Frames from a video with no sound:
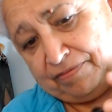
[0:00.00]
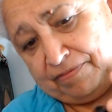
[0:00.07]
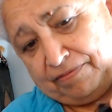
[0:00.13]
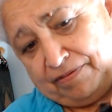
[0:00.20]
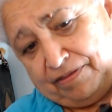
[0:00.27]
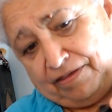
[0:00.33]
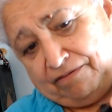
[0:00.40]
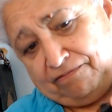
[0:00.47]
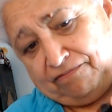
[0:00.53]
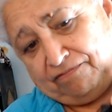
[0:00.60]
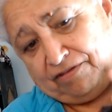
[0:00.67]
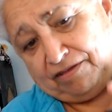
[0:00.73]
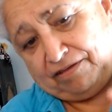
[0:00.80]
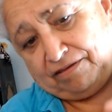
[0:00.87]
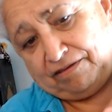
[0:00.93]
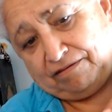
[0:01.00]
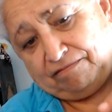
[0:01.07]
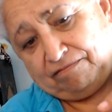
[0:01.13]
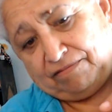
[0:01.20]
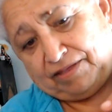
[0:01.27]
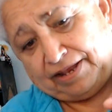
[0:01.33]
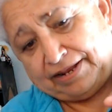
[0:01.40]
If the
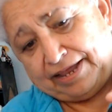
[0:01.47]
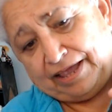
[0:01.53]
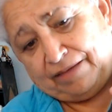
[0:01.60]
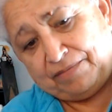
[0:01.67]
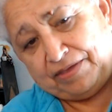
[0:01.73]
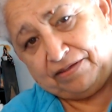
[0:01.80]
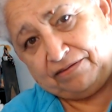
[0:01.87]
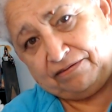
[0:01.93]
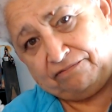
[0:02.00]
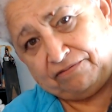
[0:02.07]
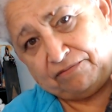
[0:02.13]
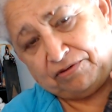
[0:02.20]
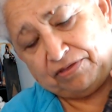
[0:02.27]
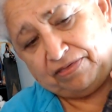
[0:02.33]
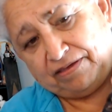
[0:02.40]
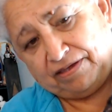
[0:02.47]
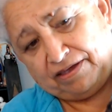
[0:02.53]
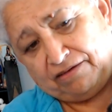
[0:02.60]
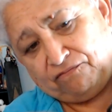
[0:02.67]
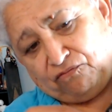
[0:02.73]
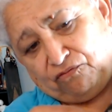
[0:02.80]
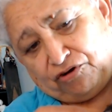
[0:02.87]
dynamics of everything
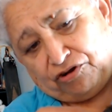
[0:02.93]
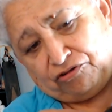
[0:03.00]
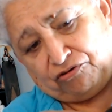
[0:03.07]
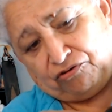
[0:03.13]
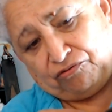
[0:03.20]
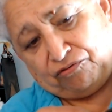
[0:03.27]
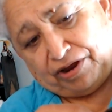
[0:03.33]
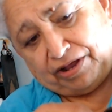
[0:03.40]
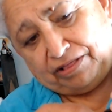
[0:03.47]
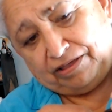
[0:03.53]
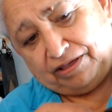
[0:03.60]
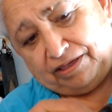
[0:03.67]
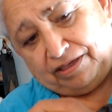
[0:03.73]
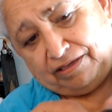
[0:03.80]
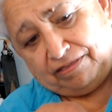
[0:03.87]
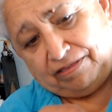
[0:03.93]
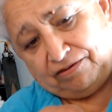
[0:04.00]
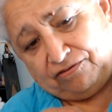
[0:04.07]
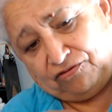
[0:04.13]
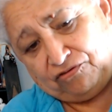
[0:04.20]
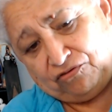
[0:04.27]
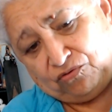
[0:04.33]
have worked correctly, this
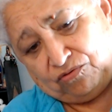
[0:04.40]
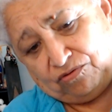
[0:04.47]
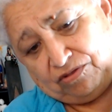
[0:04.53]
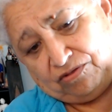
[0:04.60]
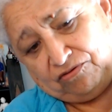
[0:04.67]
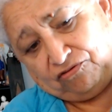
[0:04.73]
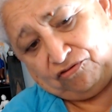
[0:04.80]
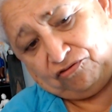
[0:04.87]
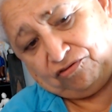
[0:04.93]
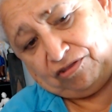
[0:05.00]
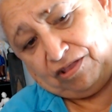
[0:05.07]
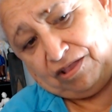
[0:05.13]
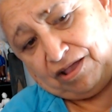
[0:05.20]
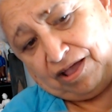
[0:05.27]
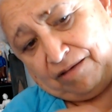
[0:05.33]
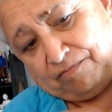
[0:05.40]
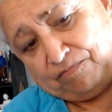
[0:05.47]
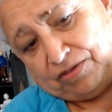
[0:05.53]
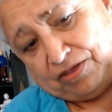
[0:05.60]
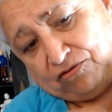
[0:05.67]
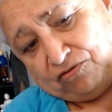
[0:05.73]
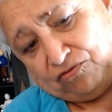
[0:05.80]
should not
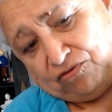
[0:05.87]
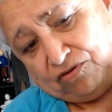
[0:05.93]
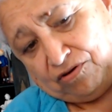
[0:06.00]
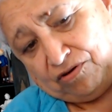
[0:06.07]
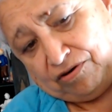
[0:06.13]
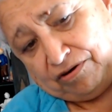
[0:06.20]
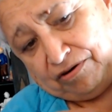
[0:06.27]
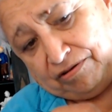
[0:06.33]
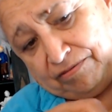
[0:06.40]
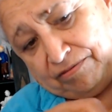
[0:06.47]
be too hard.